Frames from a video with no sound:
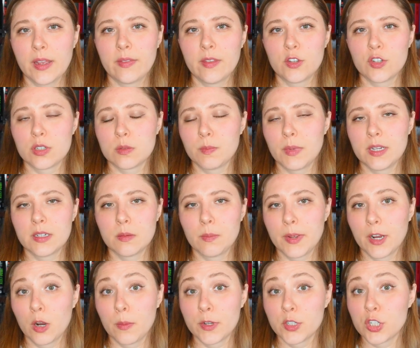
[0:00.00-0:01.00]
and then just made to
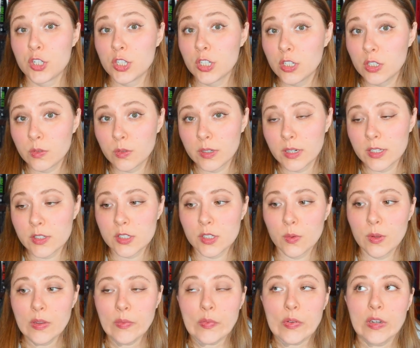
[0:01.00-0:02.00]
bear a bunch of children. And
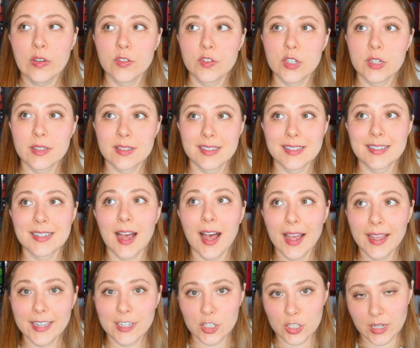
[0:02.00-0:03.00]
so even if she doesn't
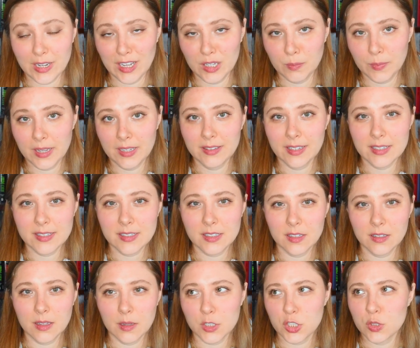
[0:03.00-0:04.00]
die in childbed, that's
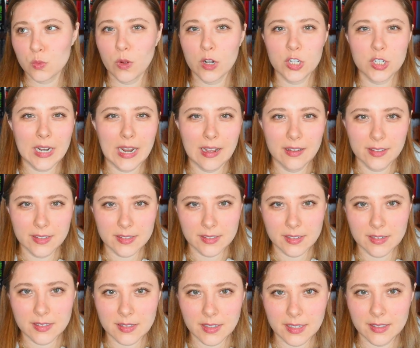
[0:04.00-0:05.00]
still, like, she's watched
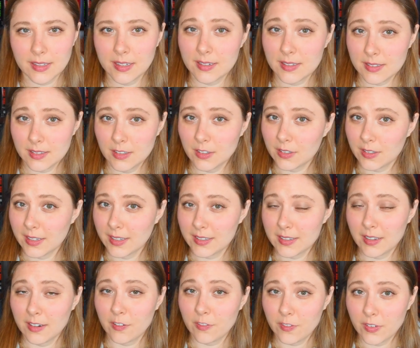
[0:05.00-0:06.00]
Alicent. Like, that doesn't look like a
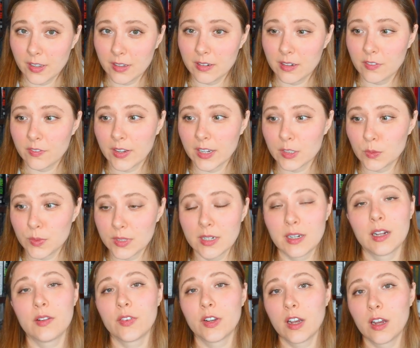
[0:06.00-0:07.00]
ton of fun. In fact, we did
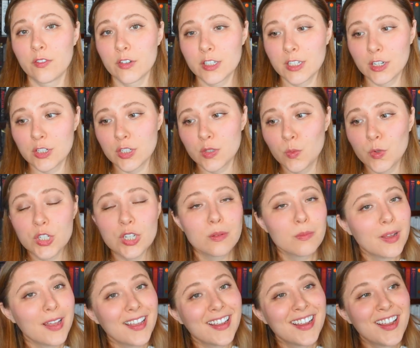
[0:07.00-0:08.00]
have a conversation, which in
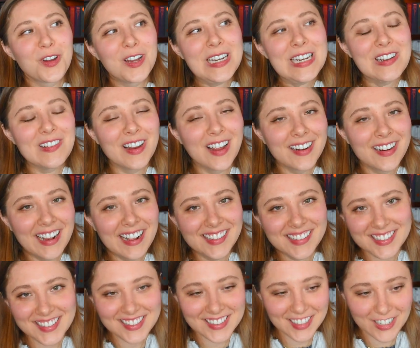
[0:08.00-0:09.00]
my Rhaenyra and
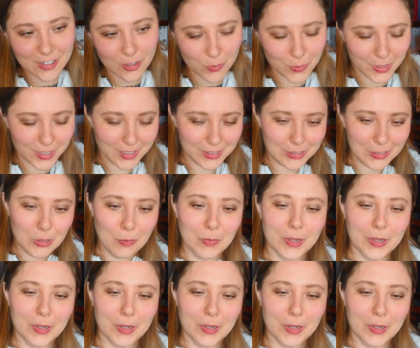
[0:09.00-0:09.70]
Alicent section we'll get to,